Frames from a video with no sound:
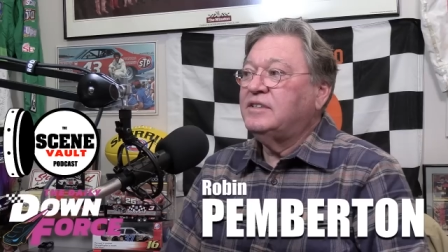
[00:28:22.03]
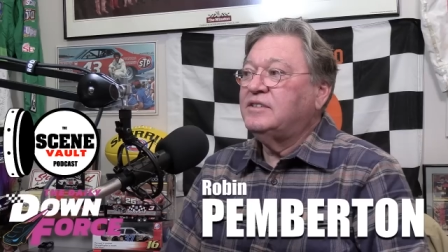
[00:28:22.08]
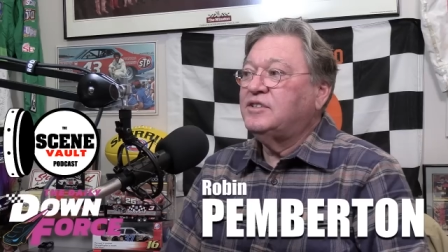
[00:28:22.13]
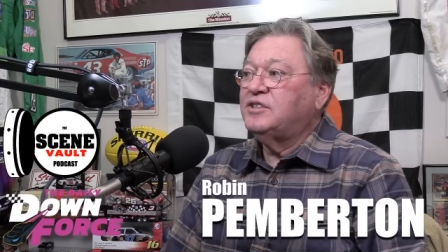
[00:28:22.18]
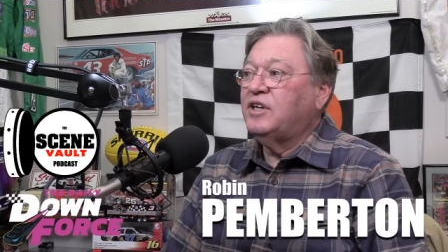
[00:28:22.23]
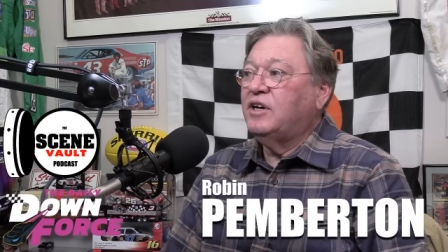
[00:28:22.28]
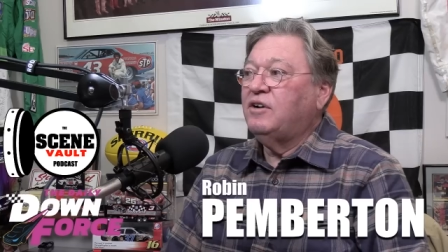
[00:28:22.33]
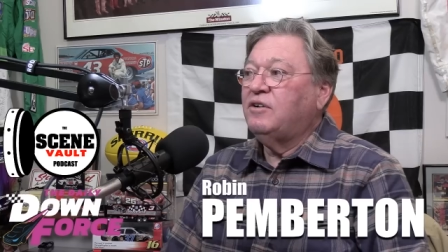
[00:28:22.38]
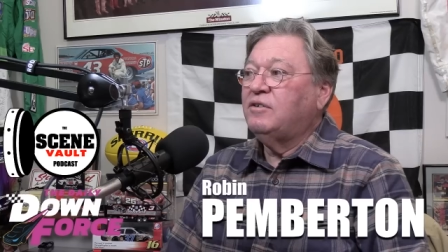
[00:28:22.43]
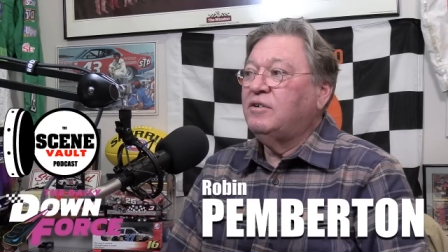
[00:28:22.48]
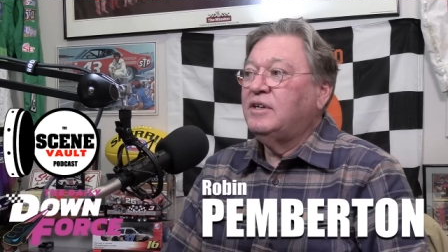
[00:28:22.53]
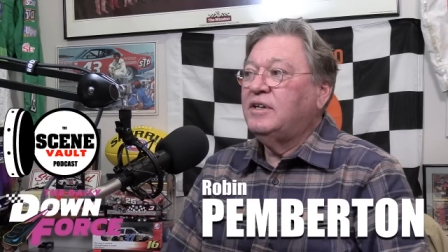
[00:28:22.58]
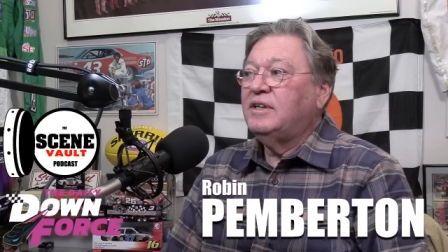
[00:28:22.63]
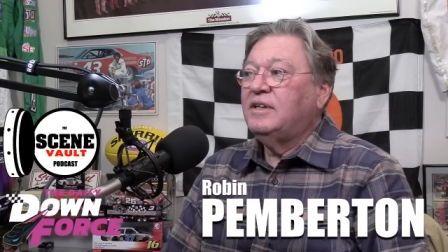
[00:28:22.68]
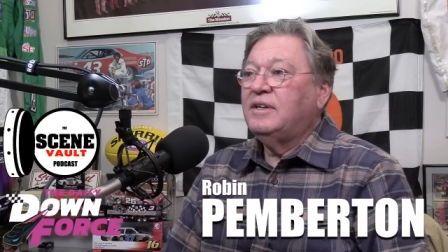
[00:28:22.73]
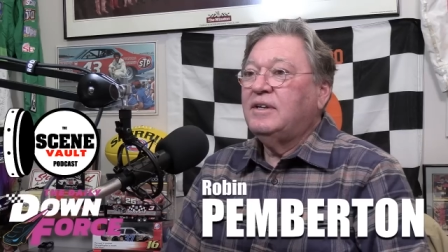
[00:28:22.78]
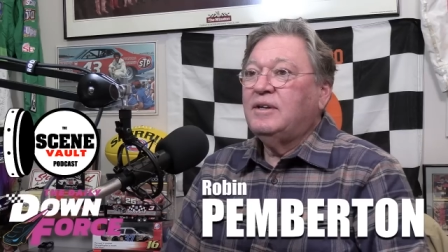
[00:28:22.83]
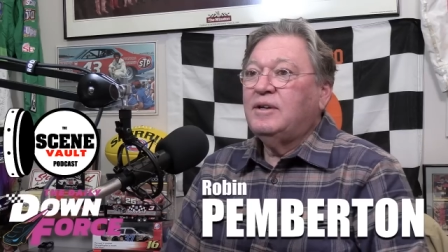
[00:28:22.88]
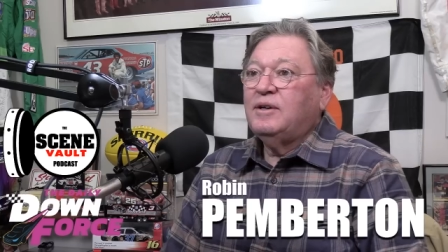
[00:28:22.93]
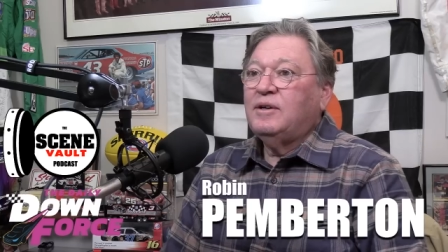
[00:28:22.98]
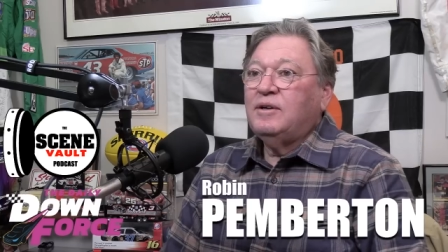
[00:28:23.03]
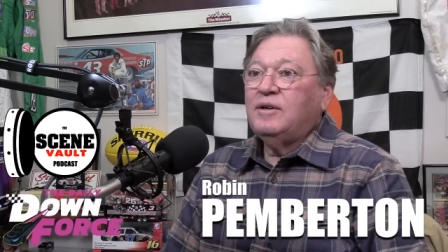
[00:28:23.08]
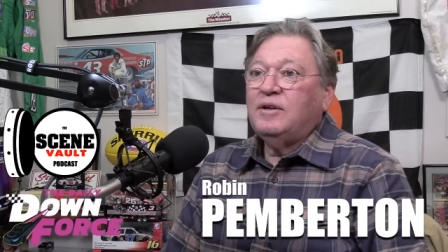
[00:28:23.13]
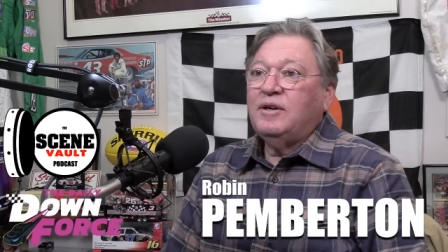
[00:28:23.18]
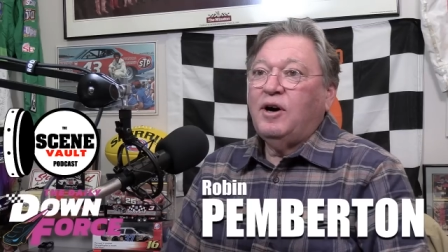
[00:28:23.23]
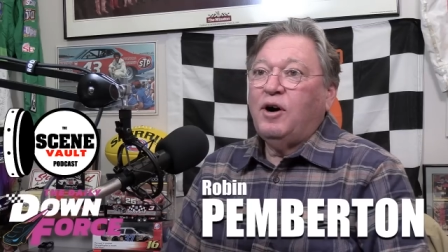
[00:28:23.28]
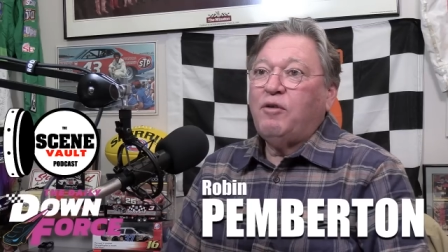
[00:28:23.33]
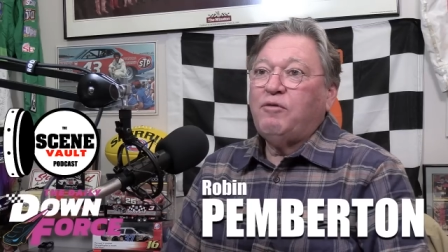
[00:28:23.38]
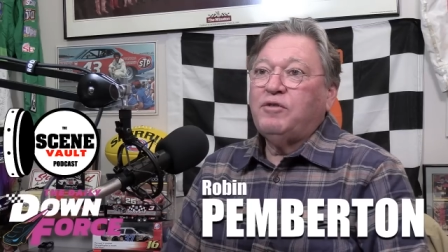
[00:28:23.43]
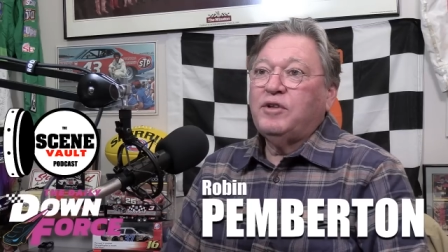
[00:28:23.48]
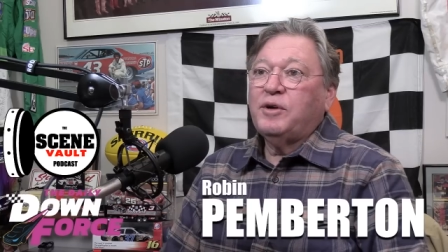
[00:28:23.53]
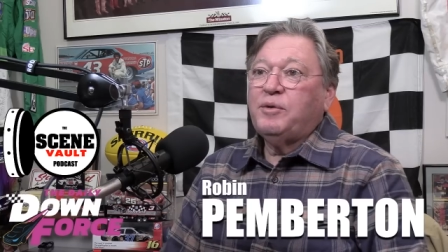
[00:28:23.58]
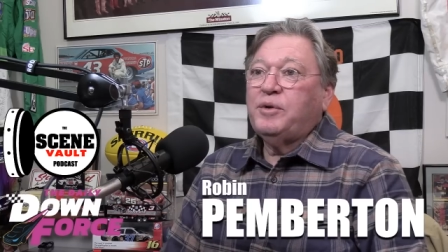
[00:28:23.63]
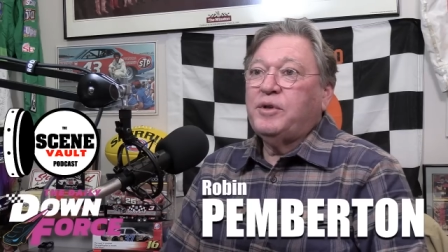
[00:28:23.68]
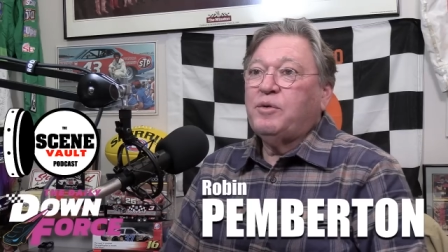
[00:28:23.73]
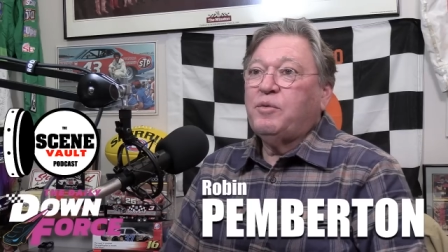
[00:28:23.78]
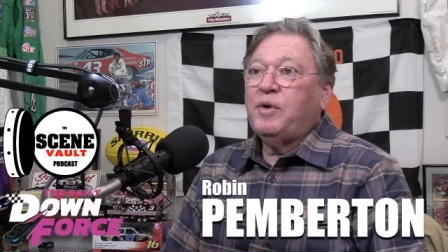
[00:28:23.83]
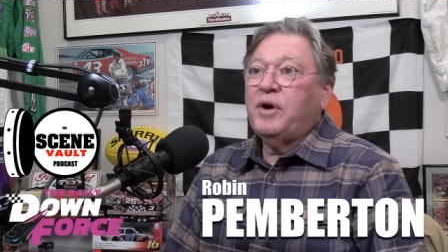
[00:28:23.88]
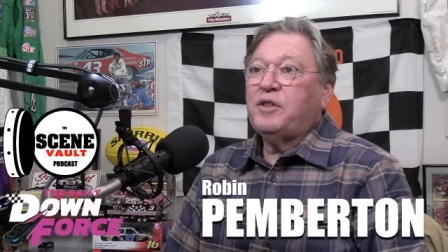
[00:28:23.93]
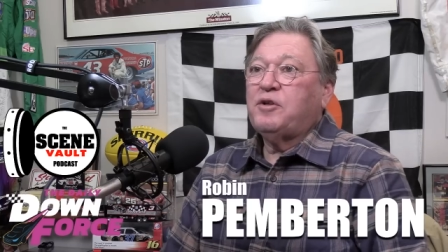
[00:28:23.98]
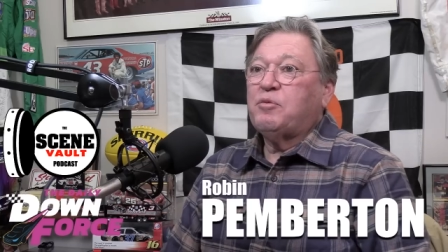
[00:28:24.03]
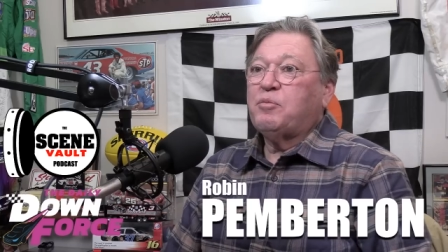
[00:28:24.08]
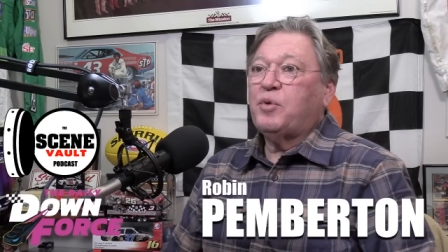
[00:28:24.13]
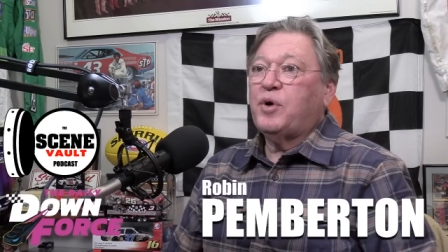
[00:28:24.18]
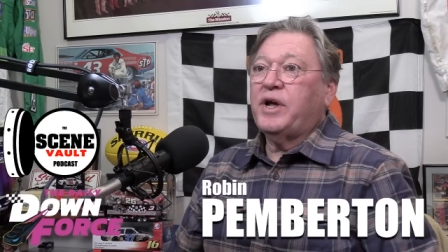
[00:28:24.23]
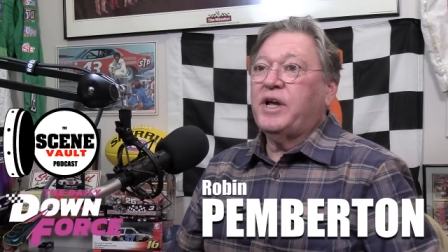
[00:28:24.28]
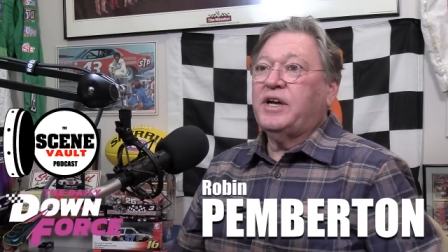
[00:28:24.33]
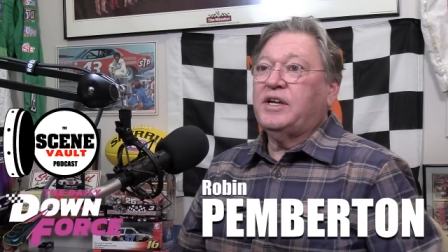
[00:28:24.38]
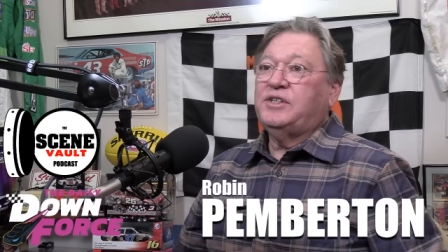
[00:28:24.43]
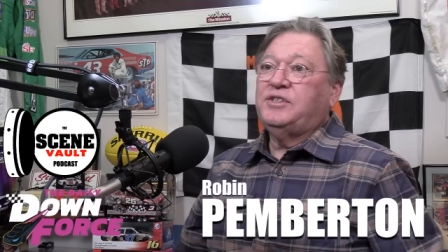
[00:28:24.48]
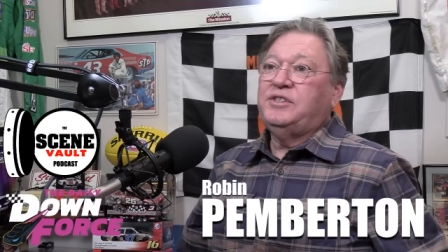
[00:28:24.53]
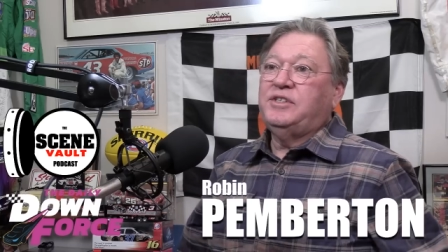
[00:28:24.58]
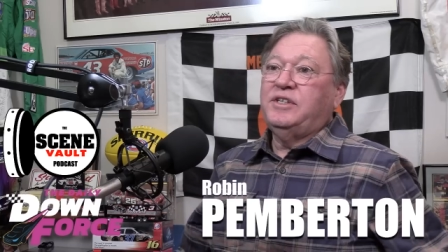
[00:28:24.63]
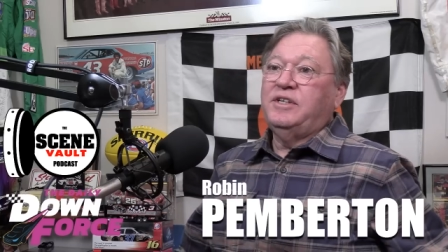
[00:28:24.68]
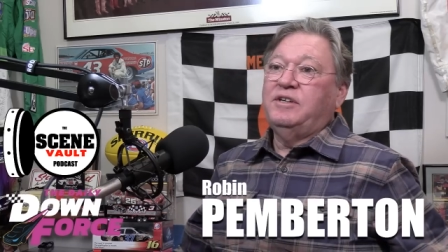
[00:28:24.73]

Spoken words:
And so hopefully when the weather breaks,